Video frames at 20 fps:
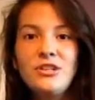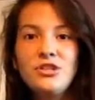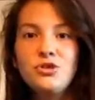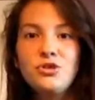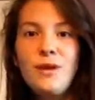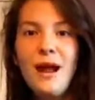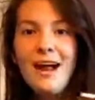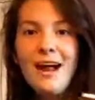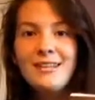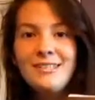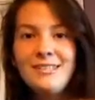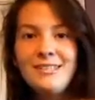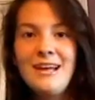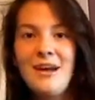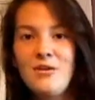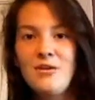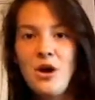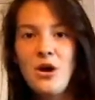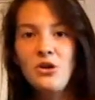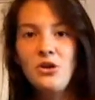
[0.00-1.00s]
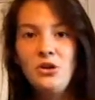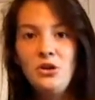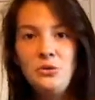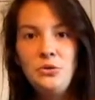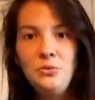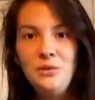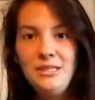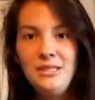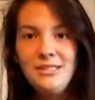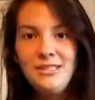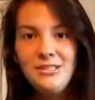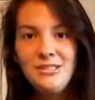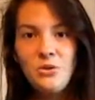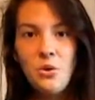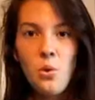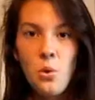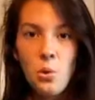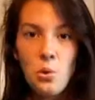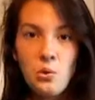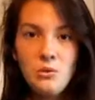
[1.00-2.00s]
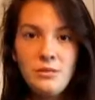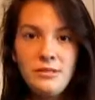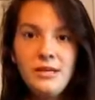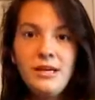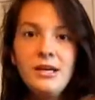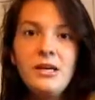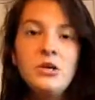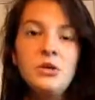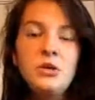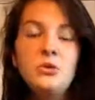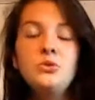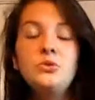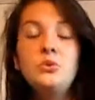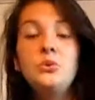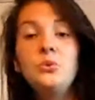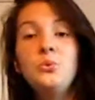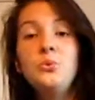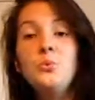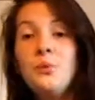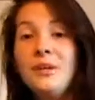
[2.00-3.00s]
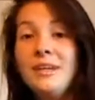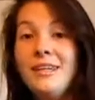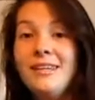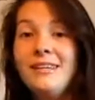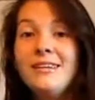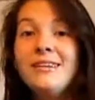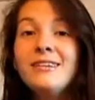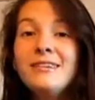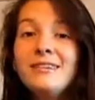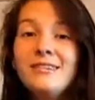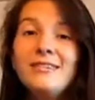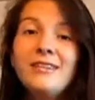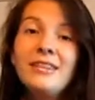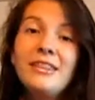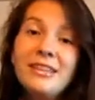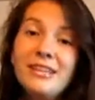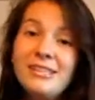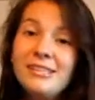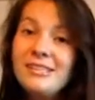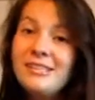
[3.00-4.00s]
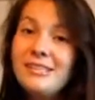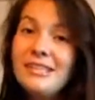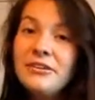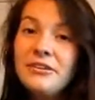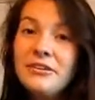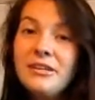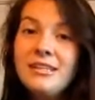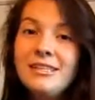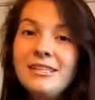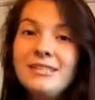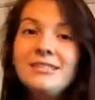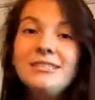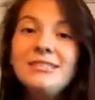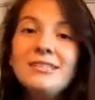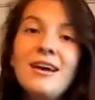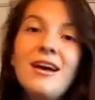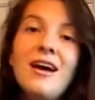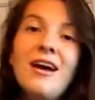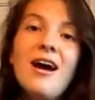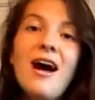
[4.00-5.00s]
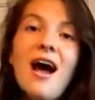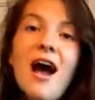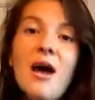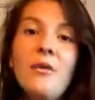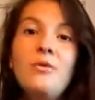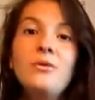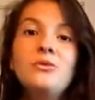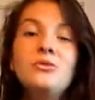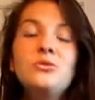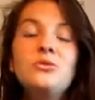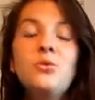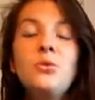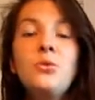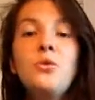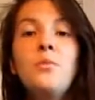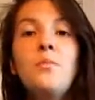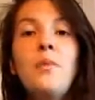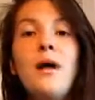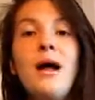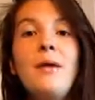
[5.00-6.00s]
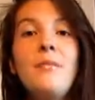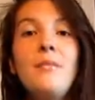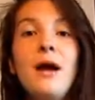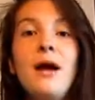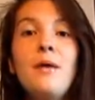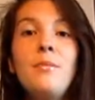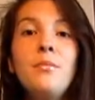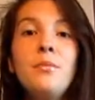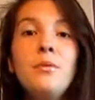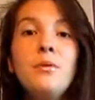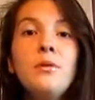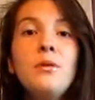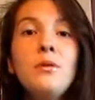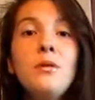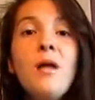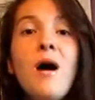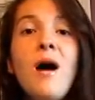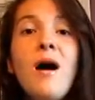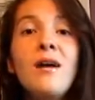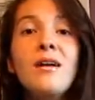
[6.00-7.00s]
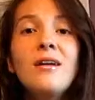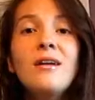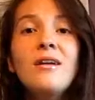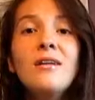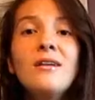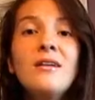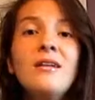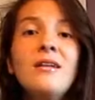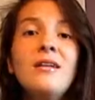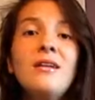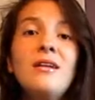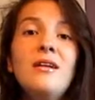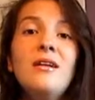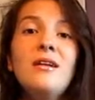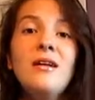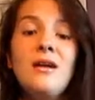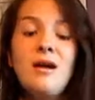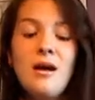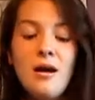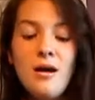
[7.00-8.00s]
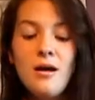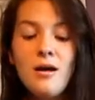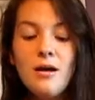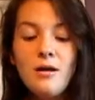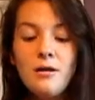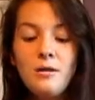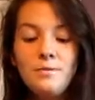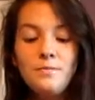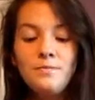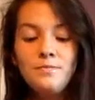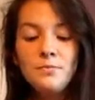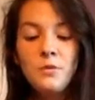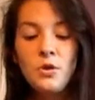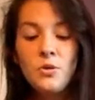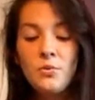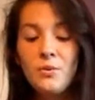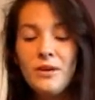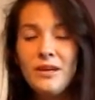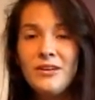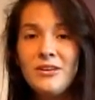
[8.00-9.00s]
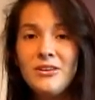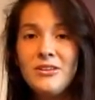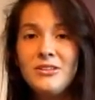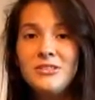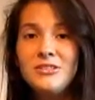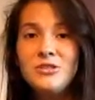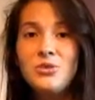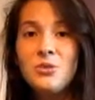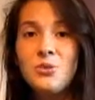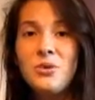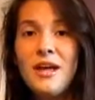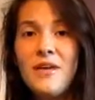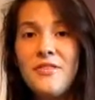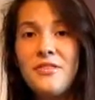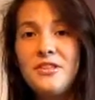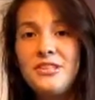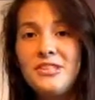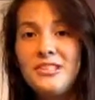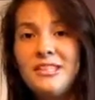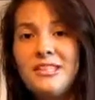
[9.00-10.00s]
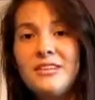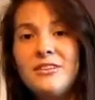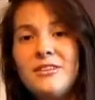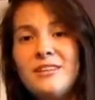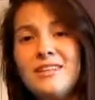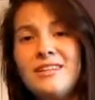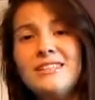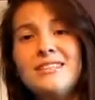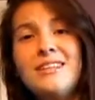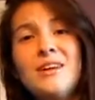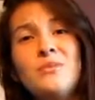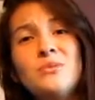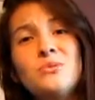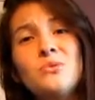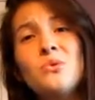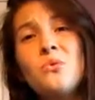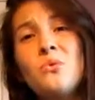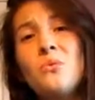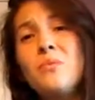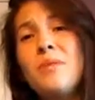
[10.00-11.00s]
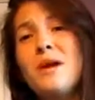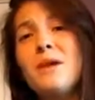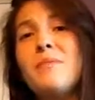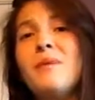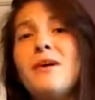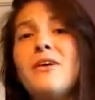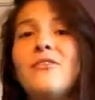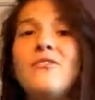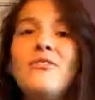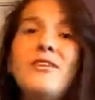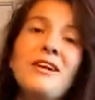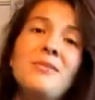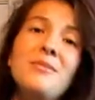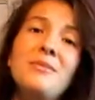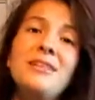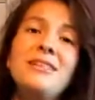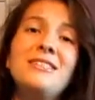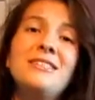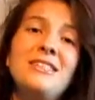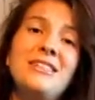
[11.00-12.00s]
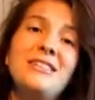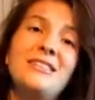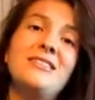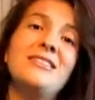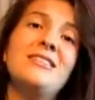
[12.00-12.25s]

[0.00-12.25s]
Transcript: tracked down on Goodreads and told to read this series. I was told by my blogger, um, readers to get the series. I was told by my family to get the